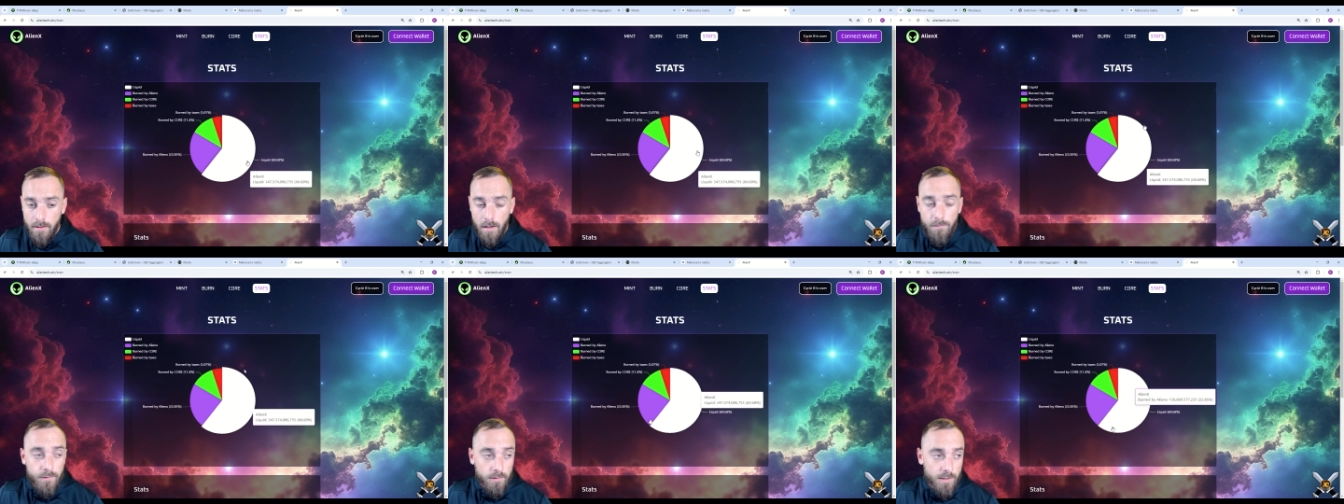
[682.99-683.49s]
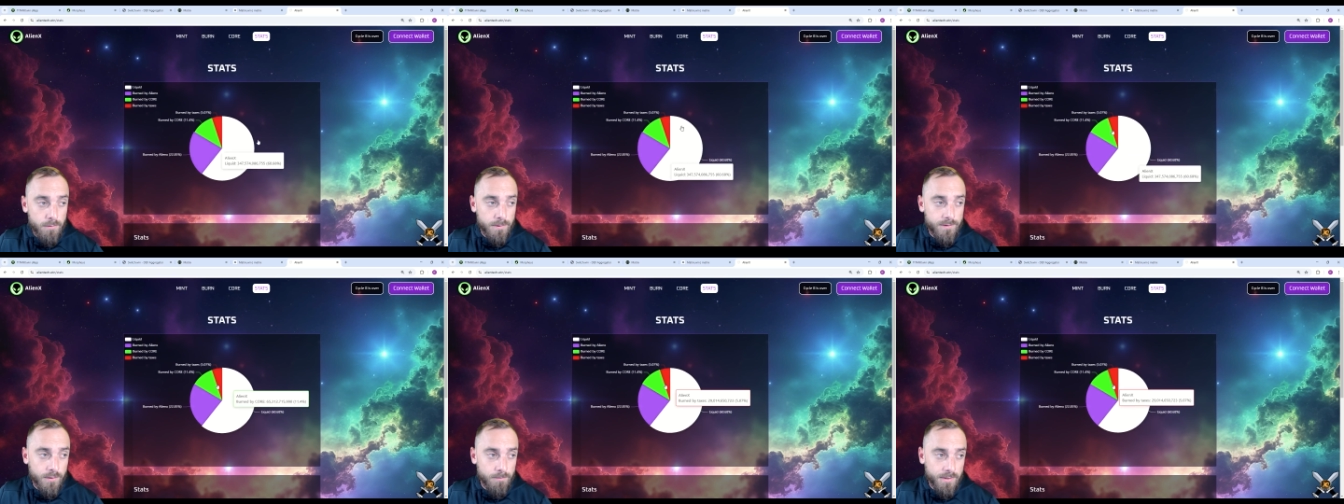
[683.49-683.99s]
of the
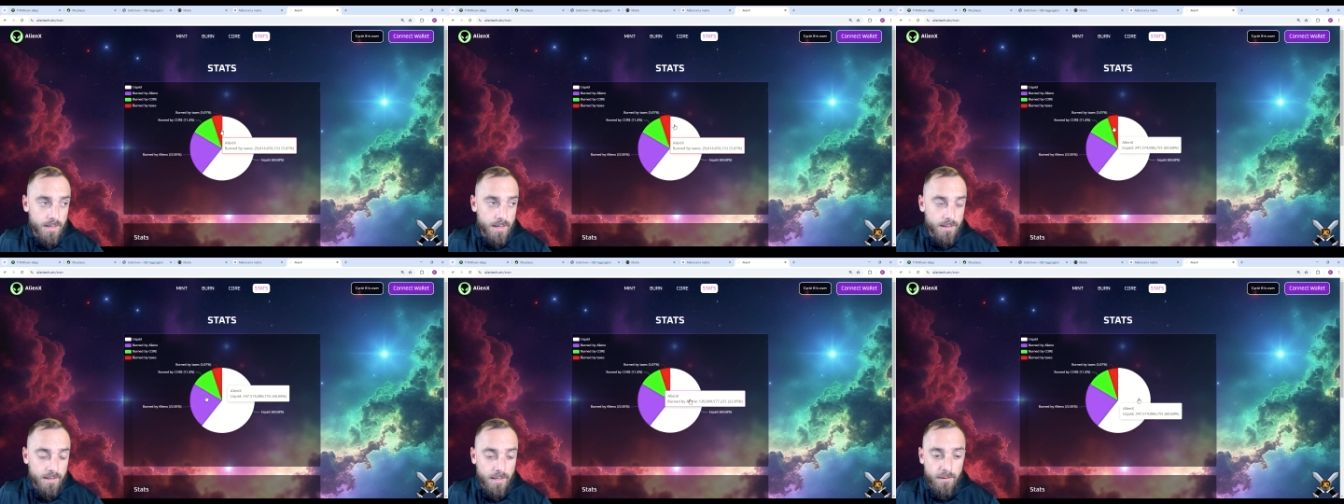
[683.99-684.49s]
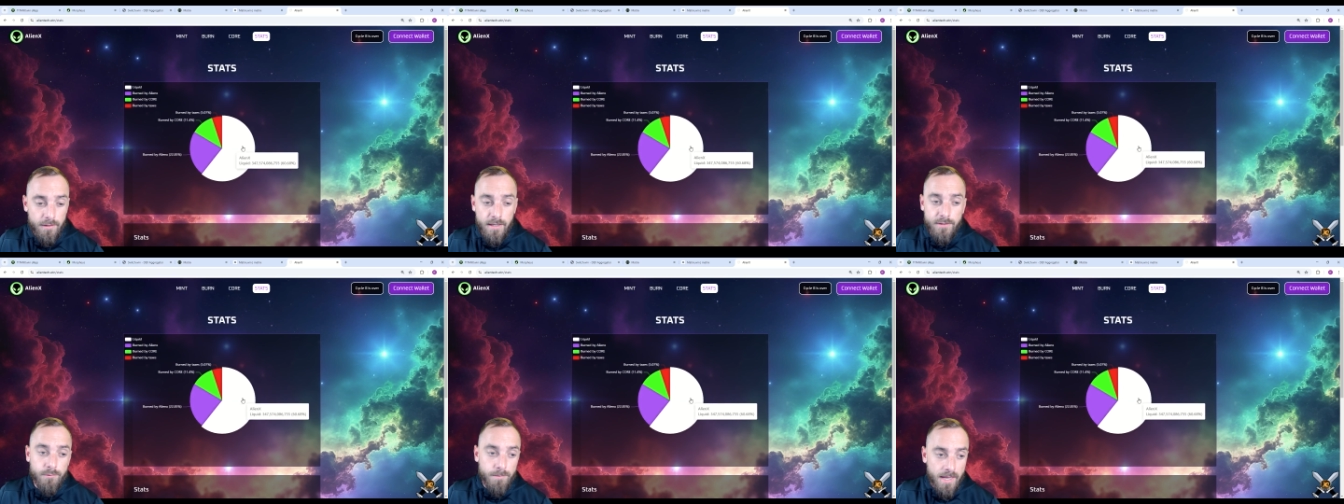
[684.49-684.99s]
liquid supply in
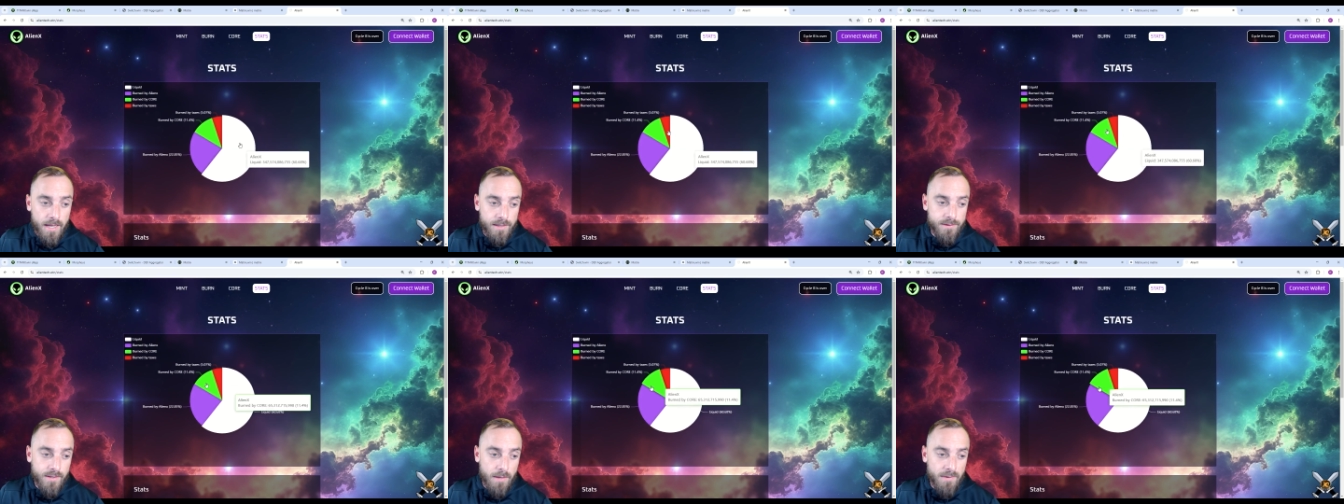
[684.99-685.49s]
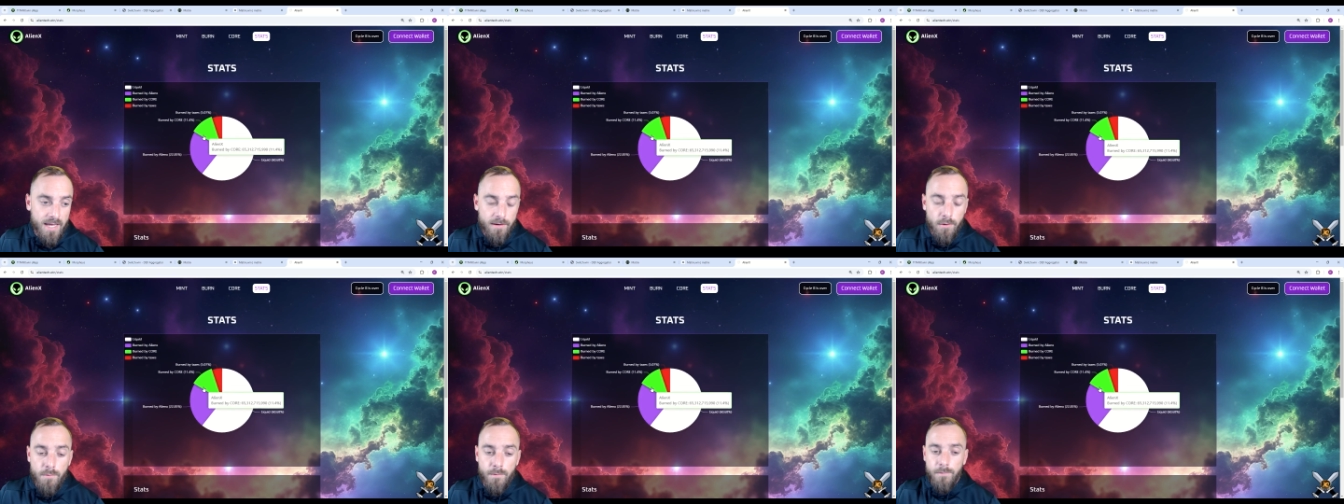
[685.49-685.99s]
AlienX remains, and we had
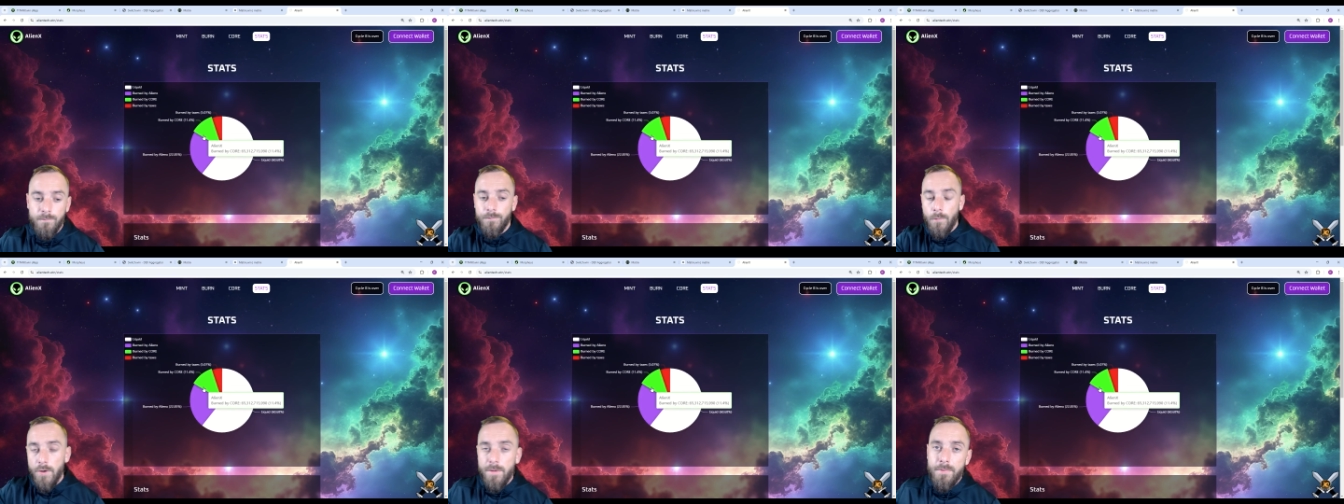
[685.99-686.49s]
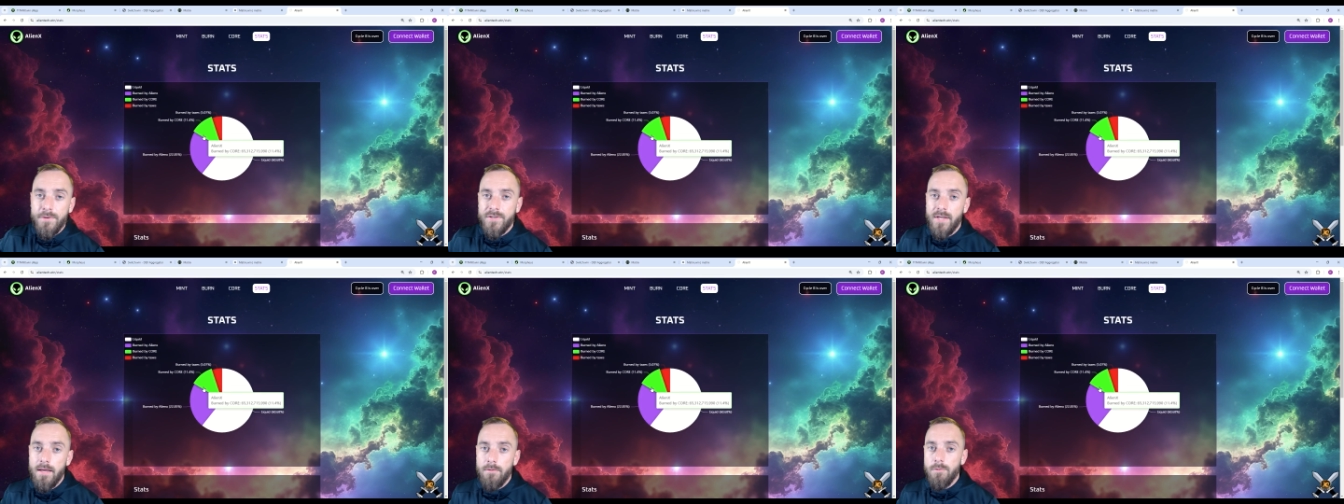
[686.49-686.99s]
over
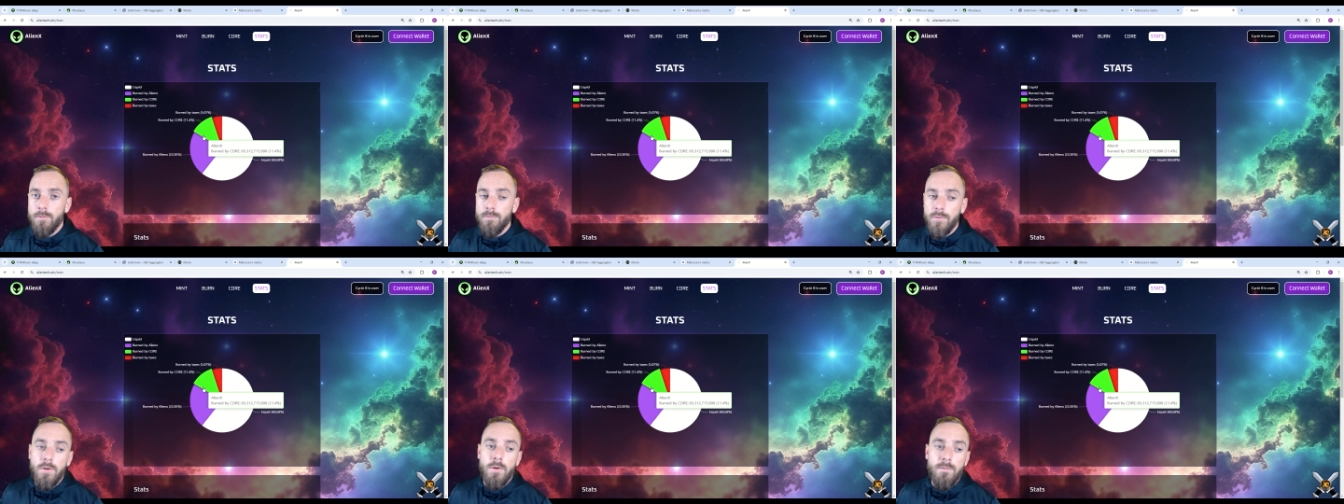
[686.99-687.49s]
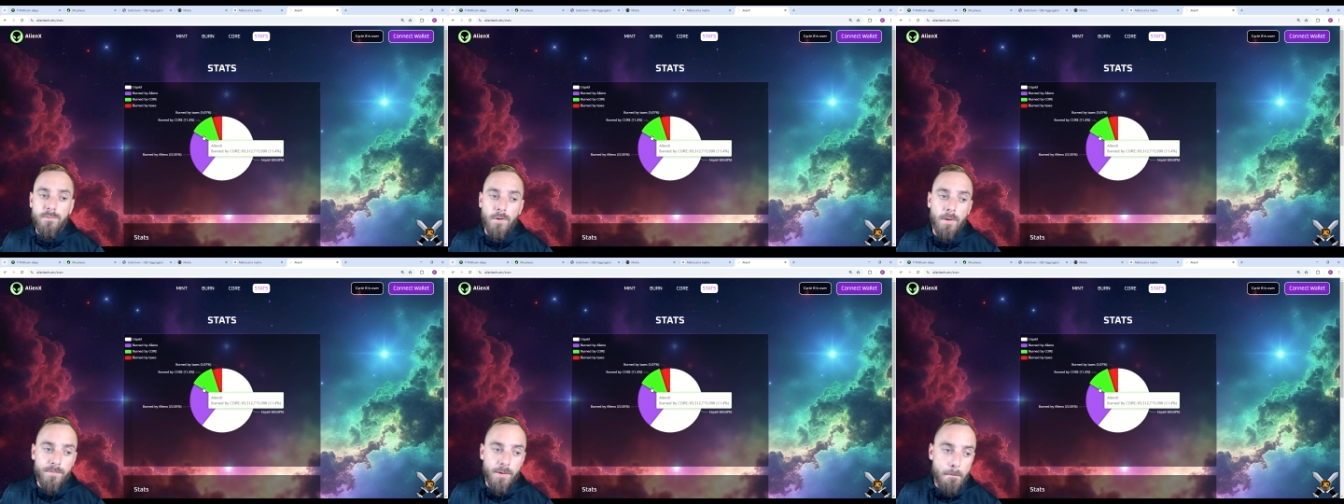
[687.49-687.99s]
40% removed
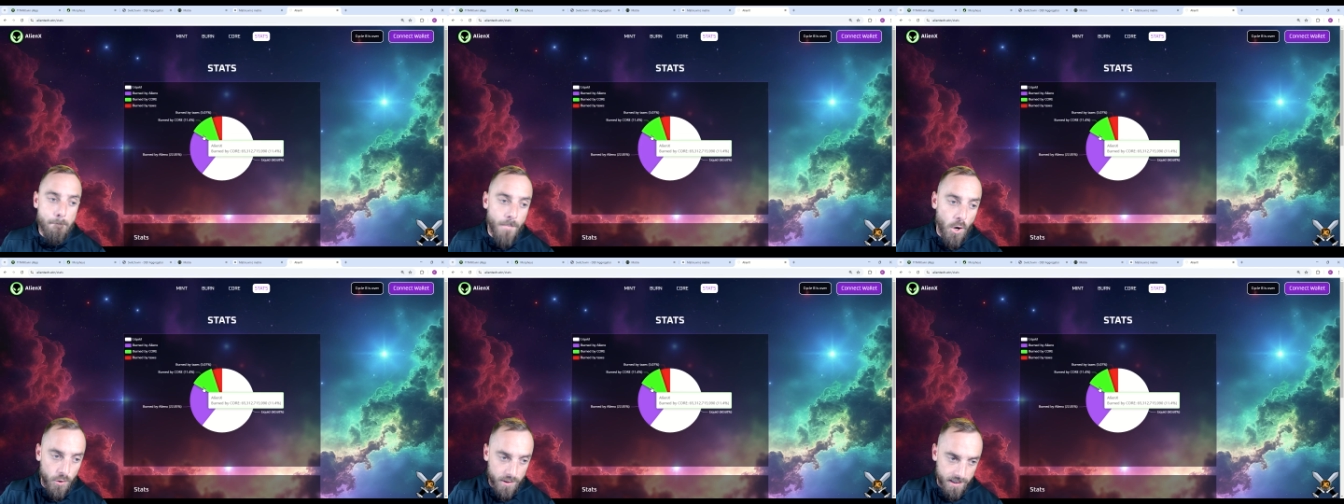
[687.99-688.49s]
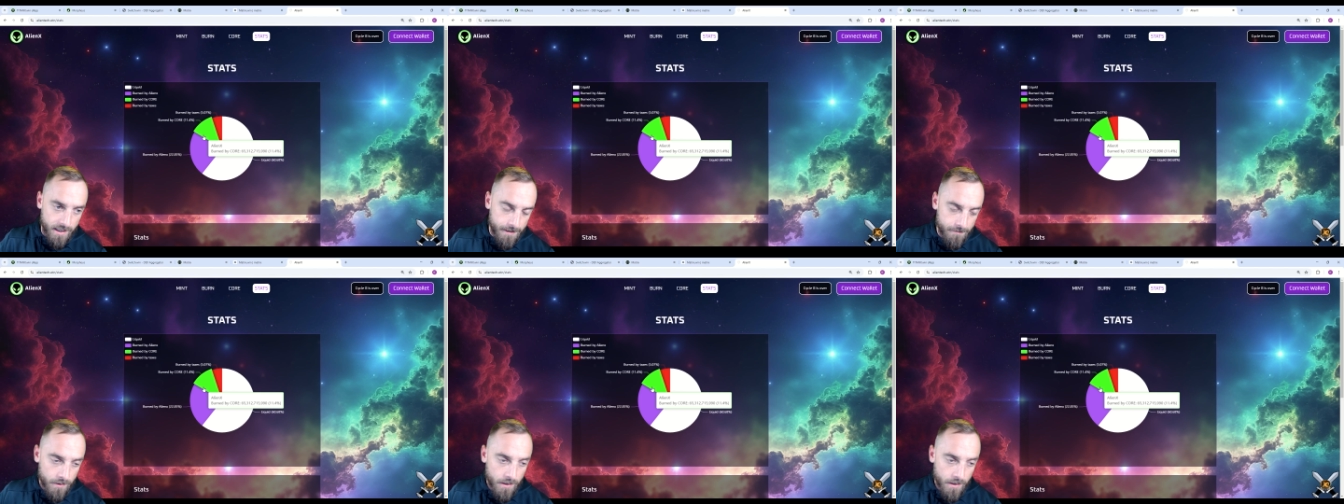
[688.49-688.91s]
from the market.